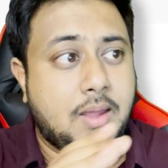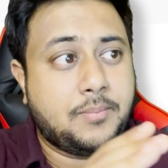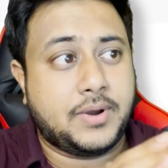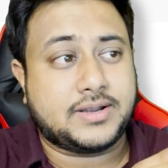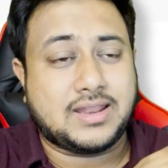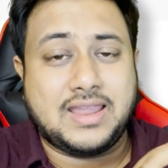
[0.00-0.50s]

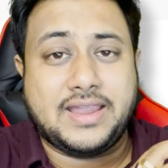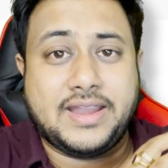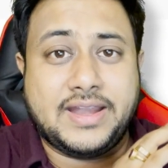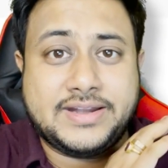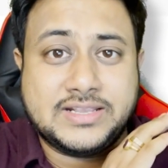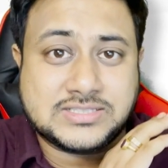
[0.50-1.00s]
But
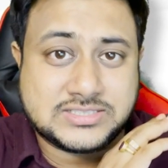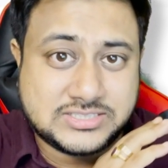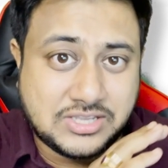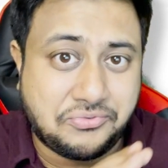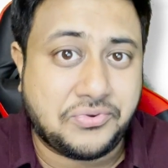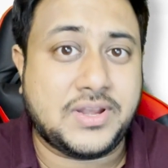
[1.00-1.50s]
it is
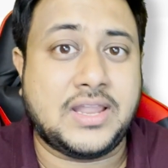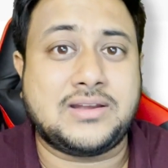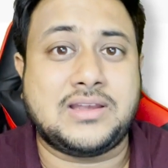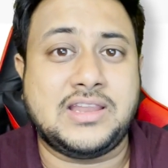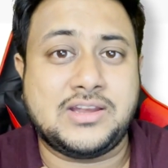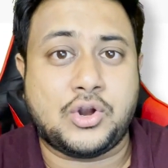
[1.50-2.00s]

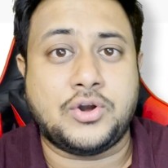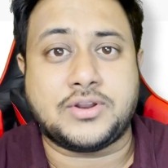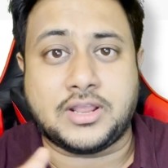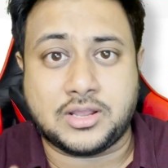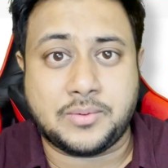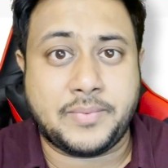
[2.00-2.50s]
definitely not
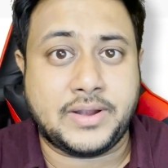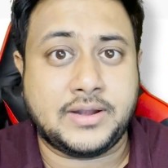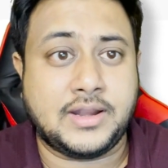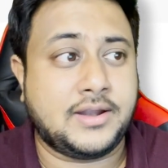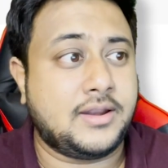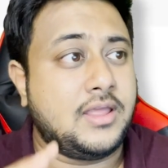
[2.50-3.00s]

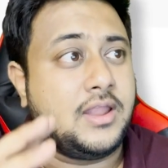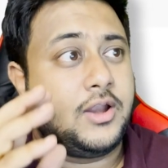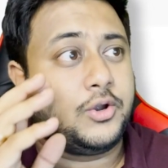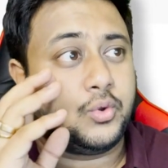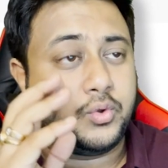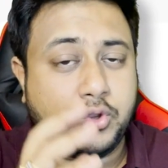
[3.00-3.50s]
recommended
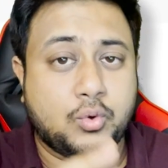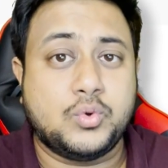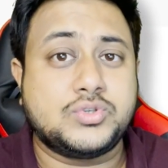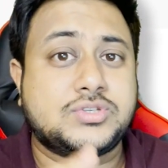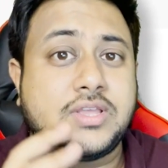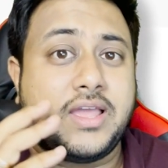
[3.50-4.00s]
to
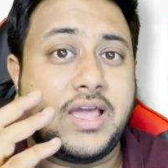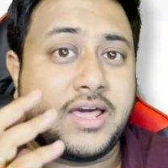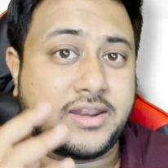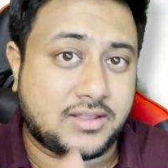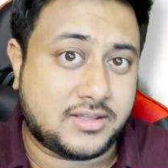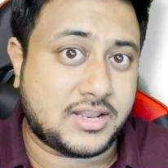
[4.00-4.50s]
use a
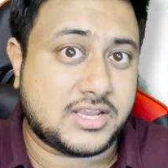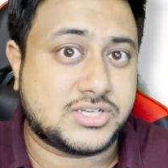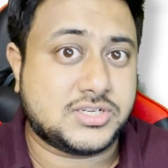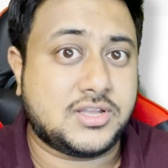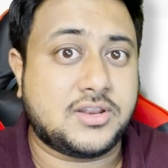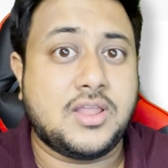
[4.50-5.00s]

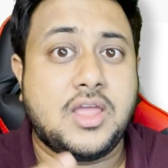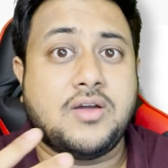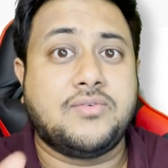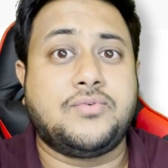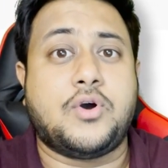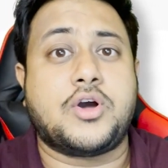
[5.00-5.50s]
regressor
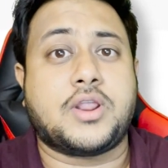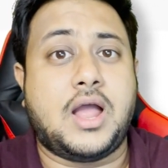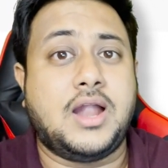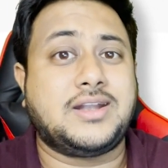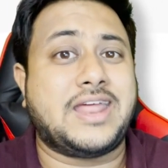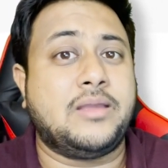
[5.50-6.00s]
for
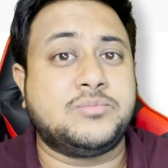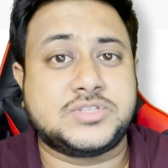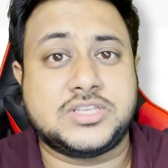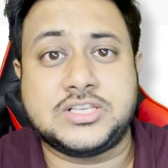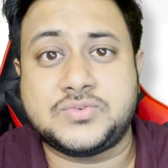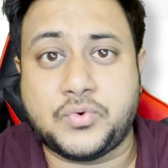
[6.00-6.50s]
a time
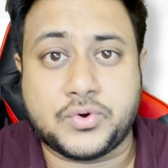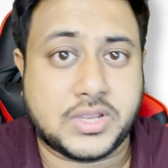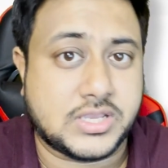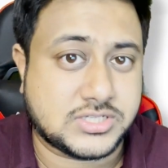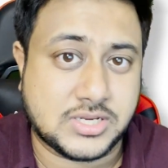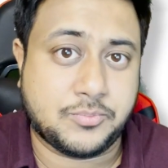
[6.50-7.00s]
series
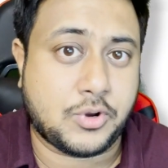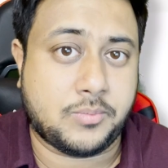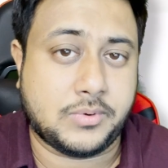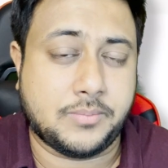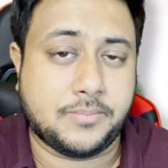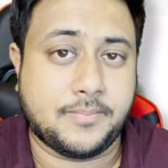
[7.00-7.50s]
forecasting
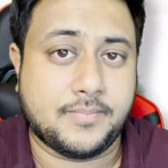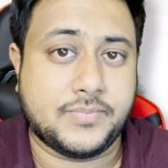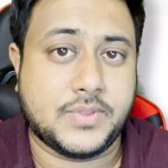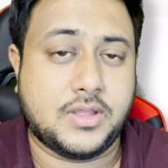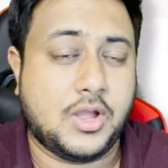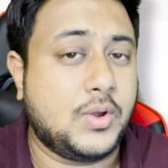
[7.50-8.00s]
problem.
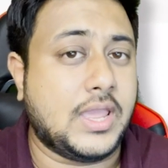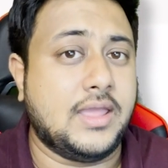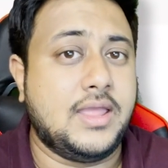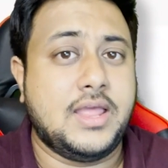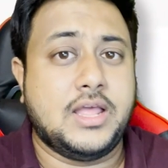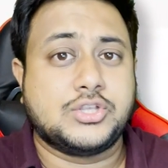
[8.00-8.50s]
Okay,
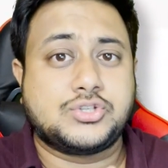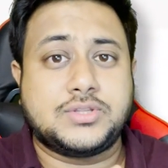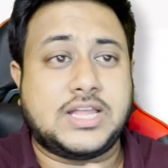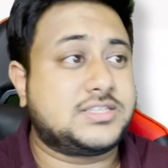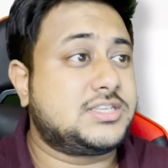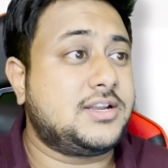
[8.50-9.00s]
so
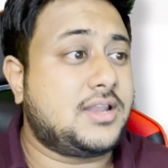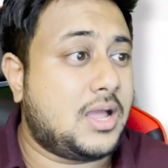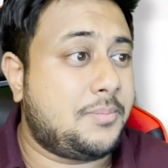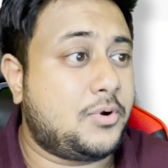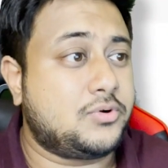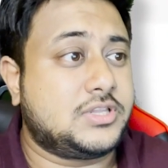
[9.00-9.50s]
that's it
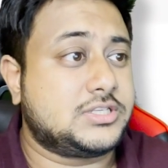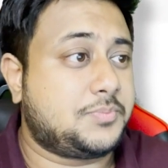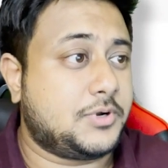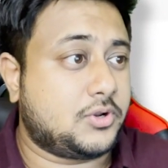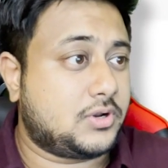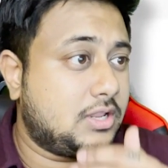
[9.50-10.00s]
about this
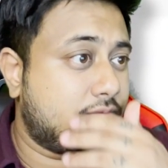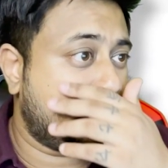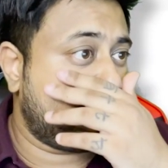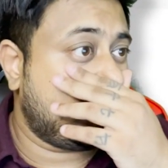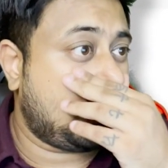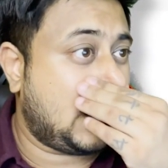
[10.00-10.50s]
particular
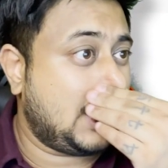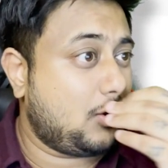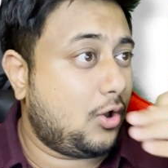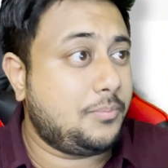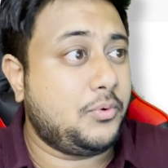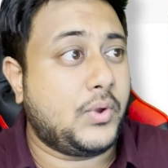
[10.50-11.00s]
video. I
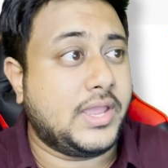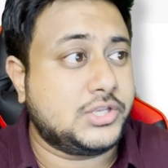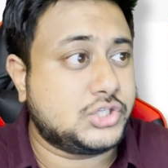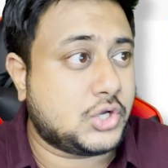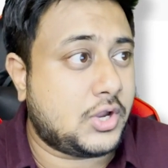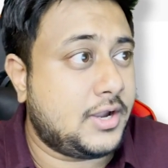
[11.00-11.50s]
hope you
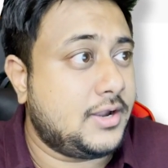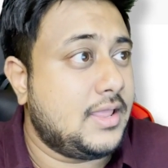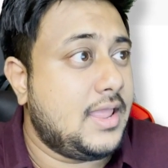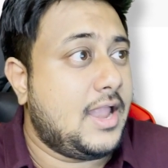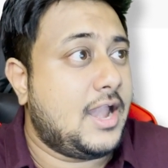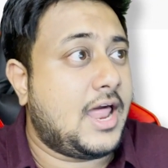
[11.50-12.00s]
enjoyed
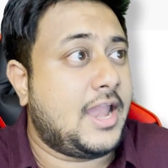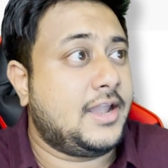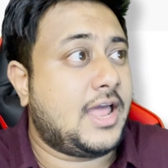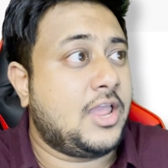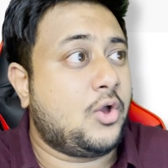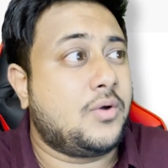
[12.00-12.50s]
and
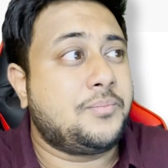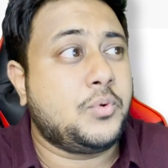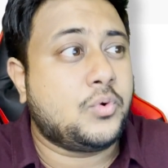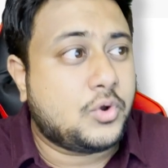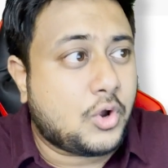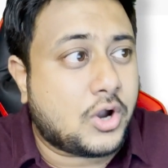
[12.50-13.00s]
I hope
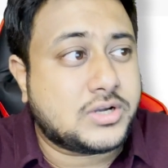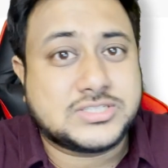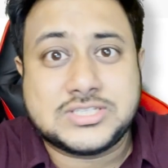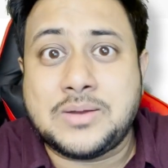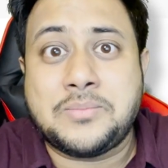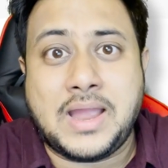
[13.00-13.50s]
you got
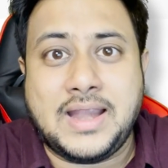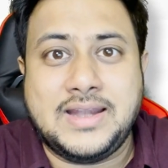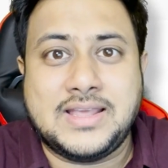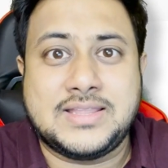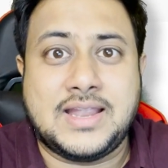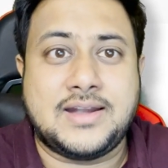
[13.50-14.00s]
some
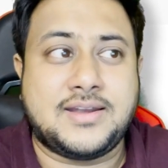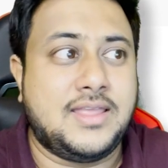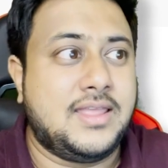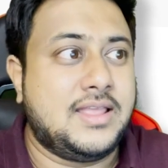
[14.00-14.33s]
idea that